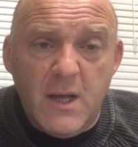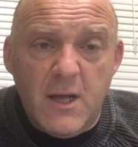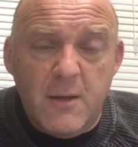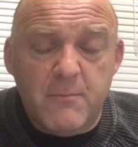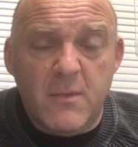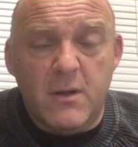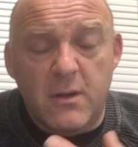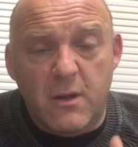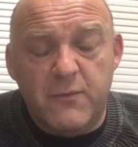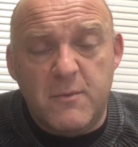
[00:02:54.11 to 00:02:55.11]

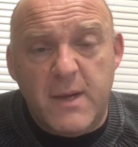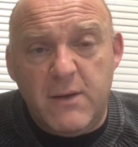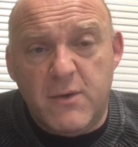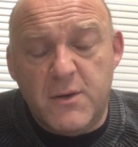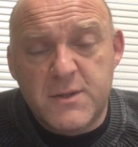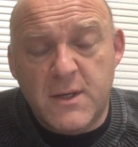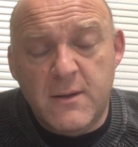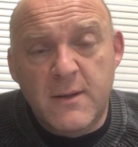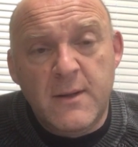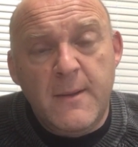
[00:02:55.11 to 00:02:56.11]
of the main rotor.
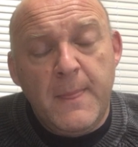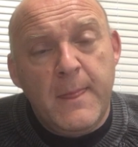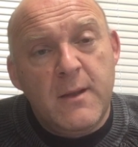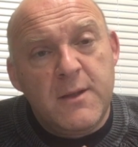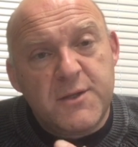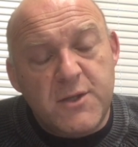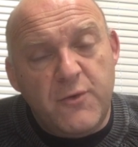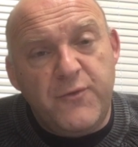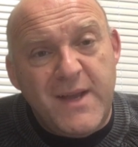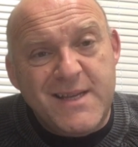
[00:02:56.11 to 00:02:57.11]

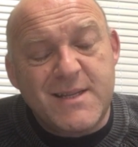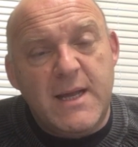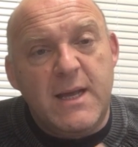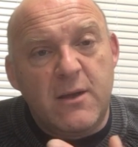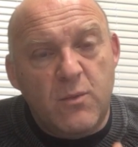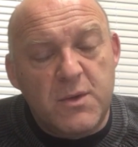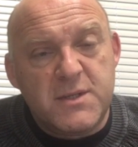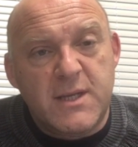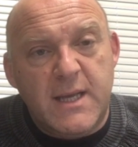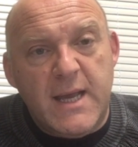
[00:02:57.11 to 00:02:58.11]
So phase lag,
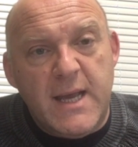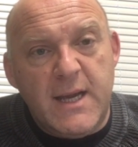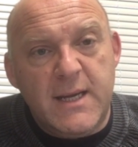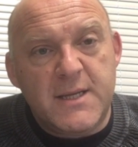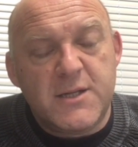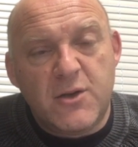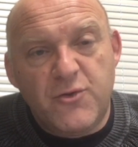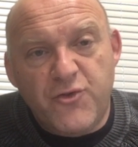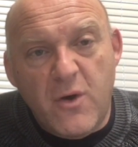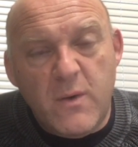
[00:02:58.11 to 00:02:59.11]
once again, is a
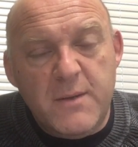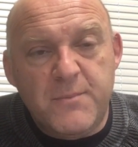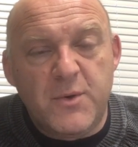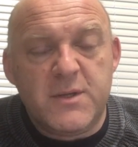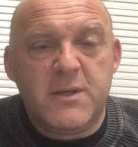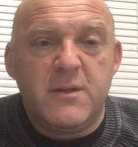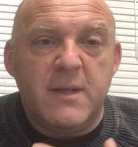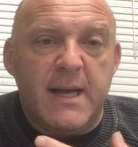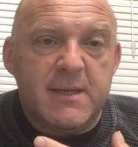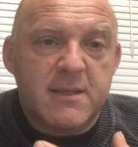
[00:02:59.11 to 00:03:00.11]
control input
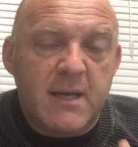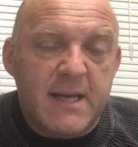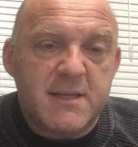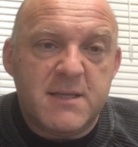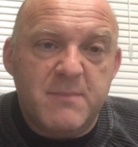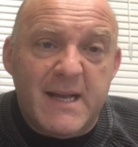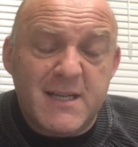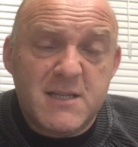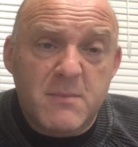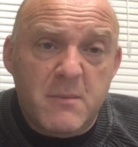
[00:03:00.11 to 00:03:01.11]
that has its
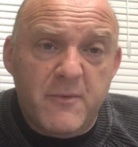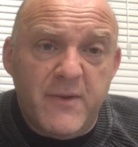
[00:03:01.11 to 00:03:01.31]
maximum